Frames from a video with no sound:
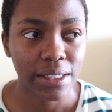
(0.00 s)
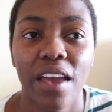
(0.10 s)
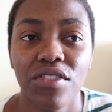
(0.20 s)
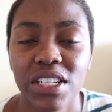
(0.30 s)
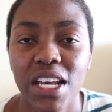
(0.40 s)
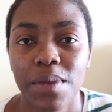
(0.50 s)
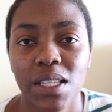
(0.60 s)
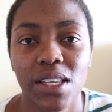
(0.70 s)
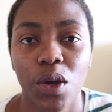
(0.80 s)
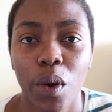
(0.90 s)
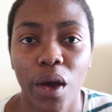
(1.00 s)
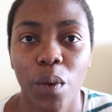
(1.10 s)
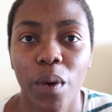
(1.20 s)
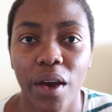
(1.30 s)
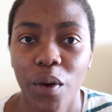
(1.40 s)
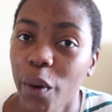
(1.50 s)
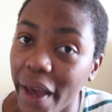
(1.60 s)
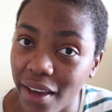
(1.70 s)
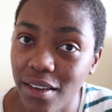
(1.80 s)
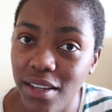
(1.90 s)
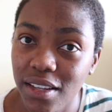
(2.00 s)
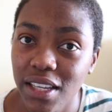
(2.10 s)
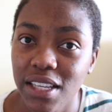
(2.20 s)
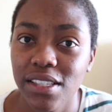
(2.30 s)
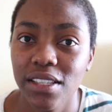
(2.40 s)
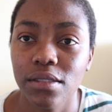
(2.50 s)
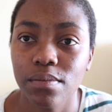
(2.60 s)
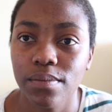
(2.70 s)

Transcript: Every time they say quack quack quack, he says